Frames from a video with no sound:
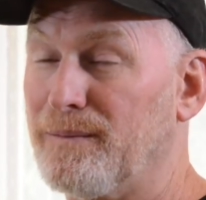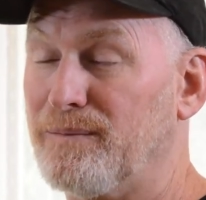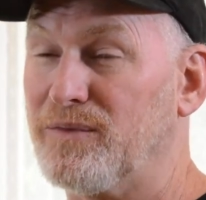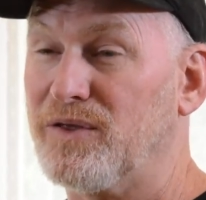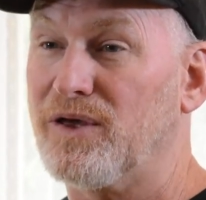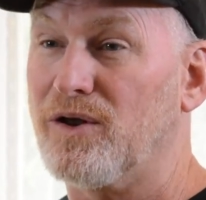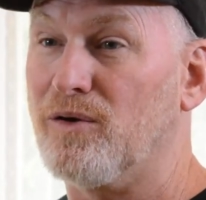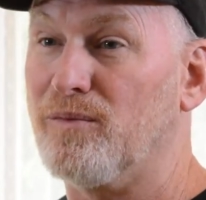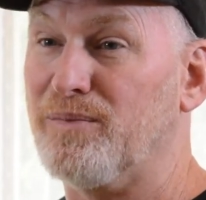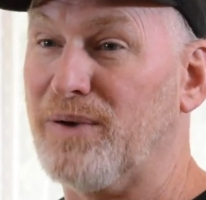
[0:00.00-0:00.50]

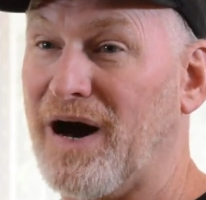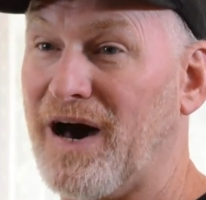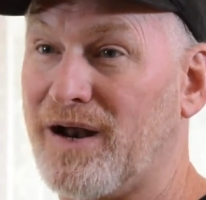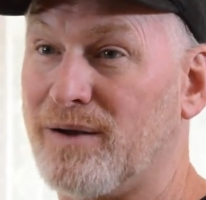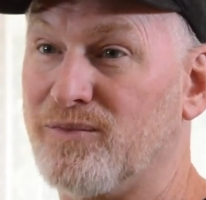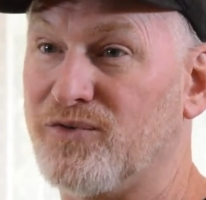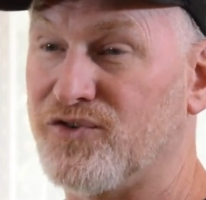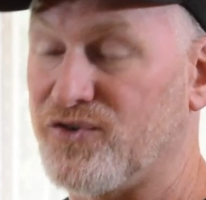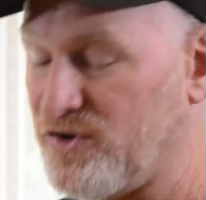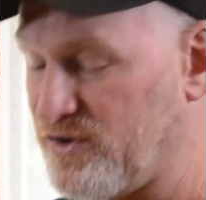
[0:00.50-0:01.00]
you know,
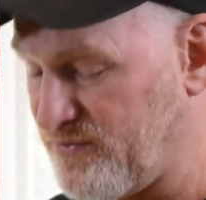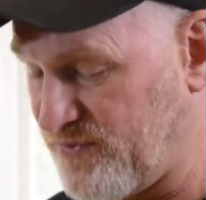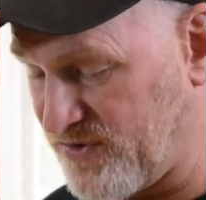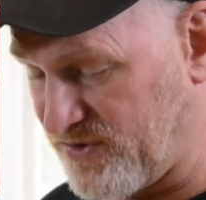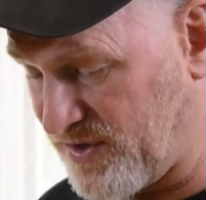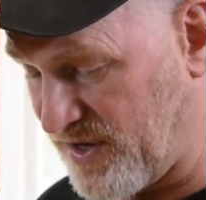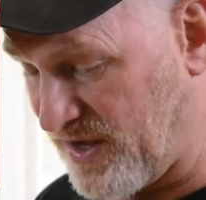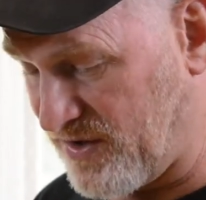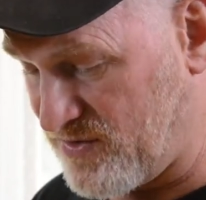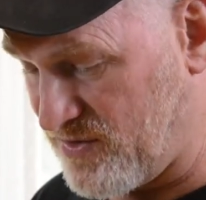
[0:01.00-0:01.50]
bottom
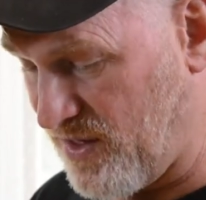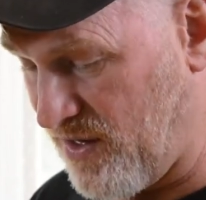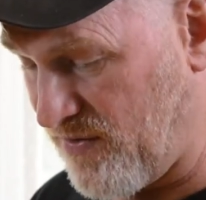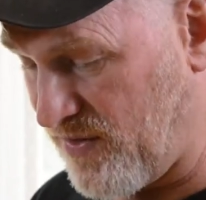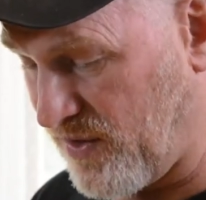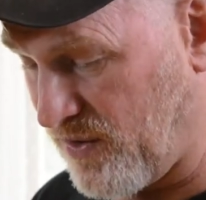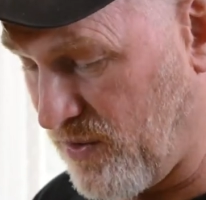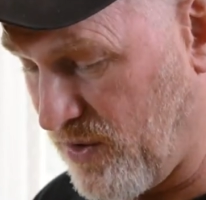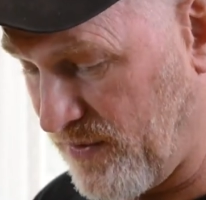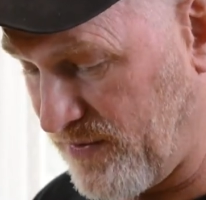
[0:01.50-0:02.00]
surface that has
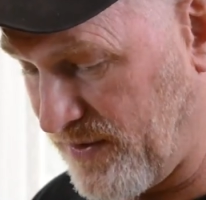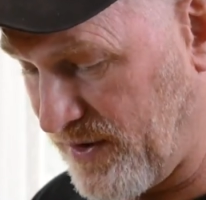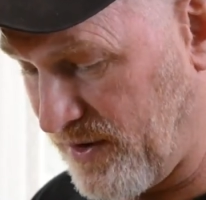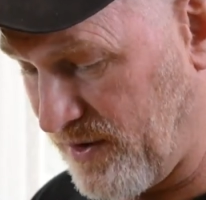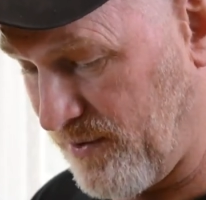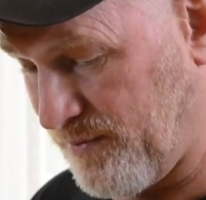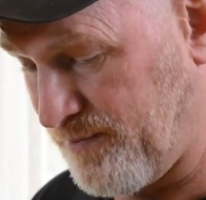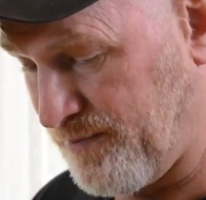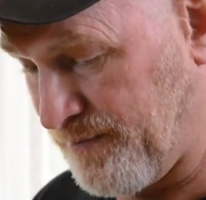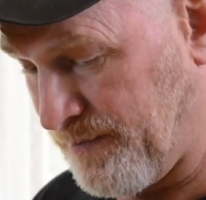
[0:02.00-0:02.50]
nothing on
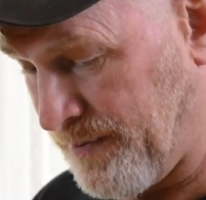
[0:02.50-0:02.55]
there.